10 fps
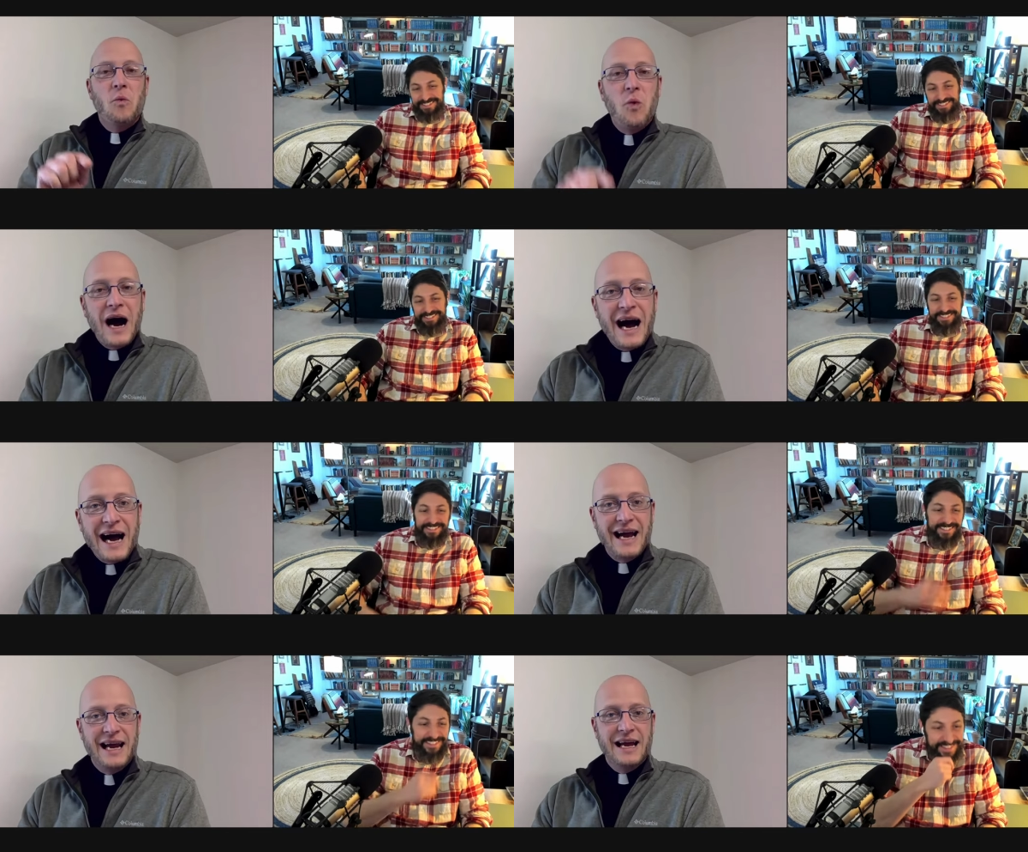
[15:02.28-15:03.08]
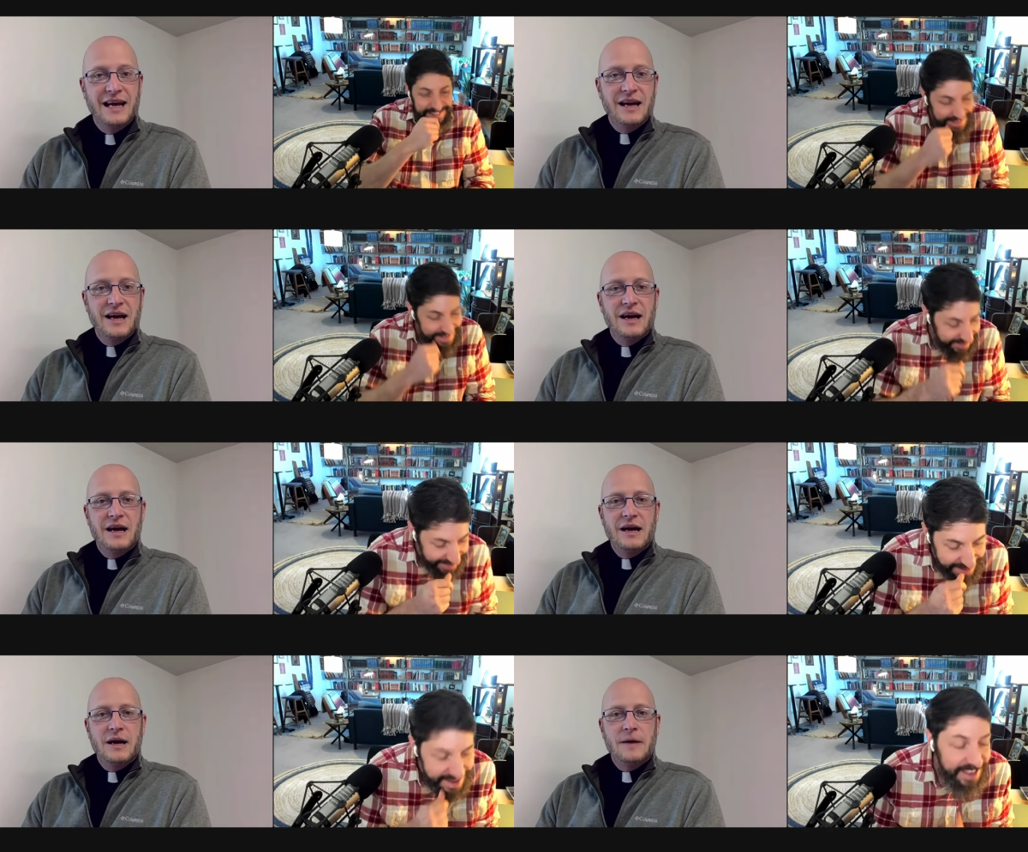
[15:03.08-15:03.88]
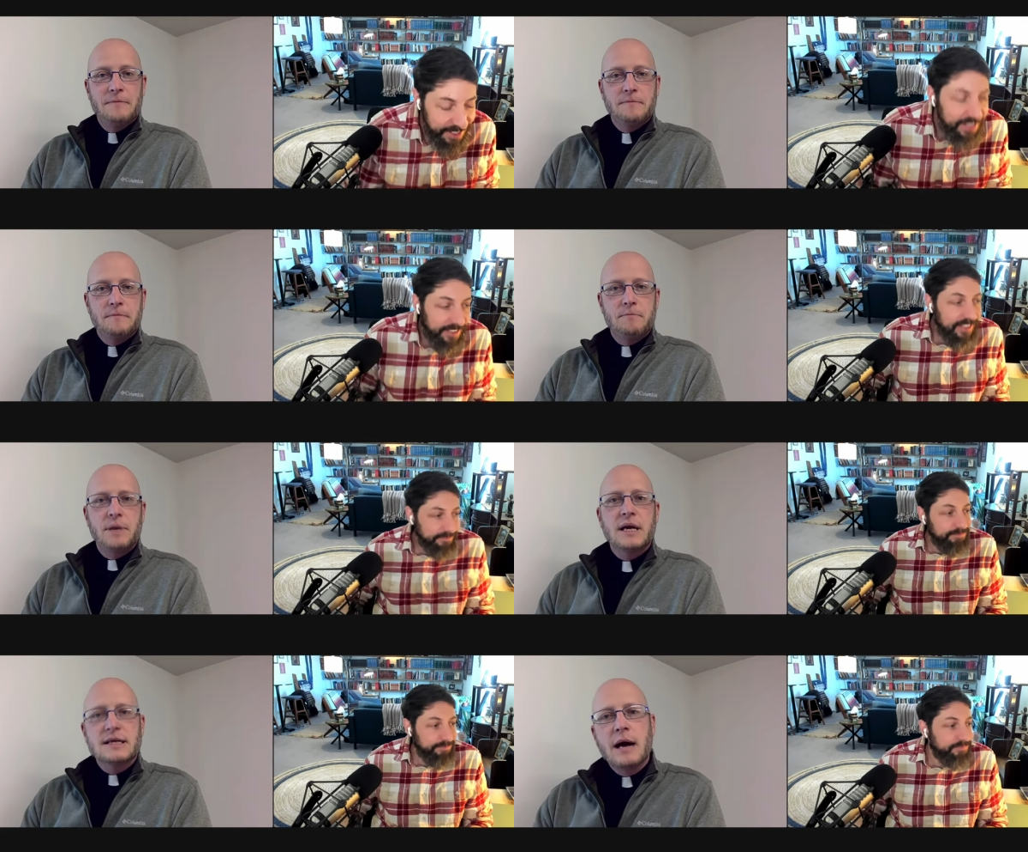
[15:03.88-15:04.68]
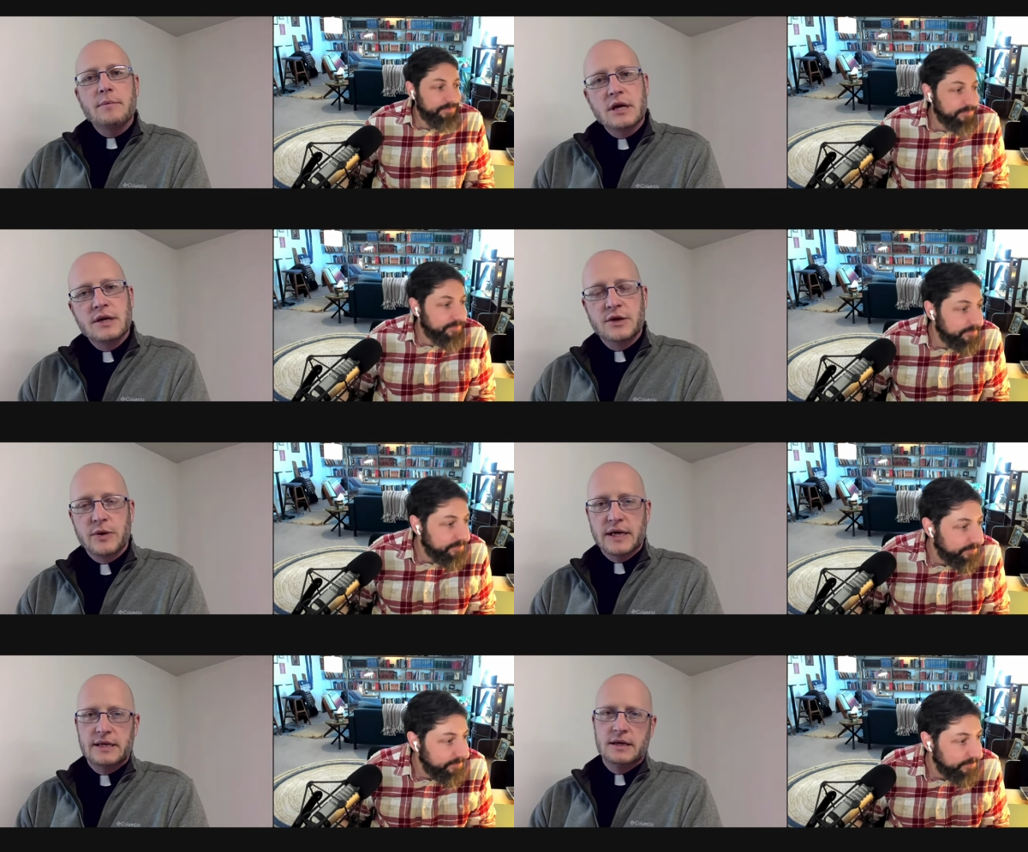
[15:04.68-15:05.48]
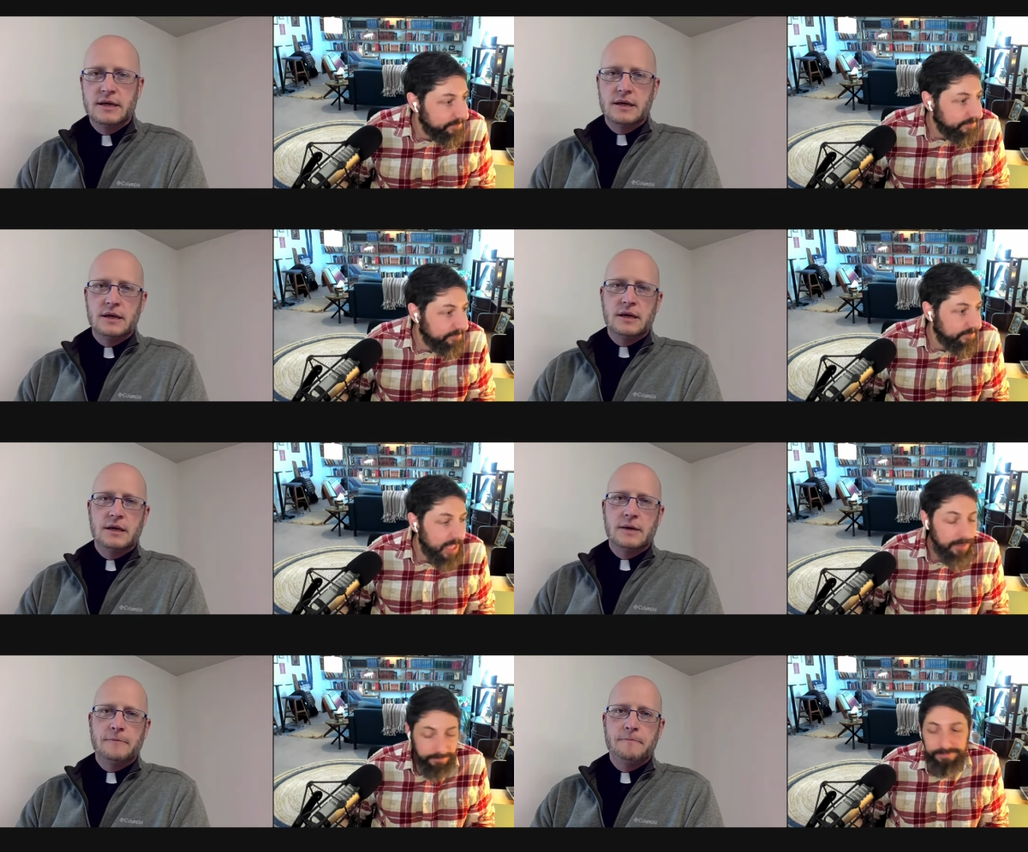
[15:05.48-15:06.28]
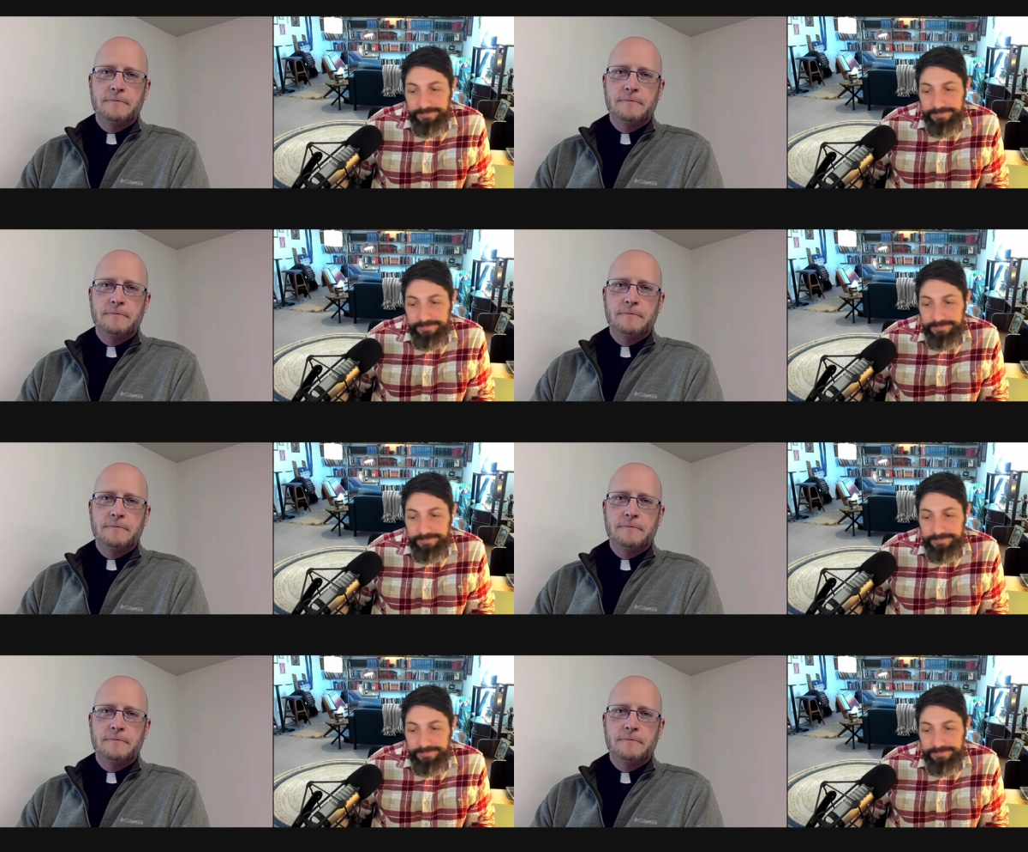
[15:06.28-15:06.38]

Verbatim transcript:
Speaker 1: Why? Because I'm going to do it. Yeah.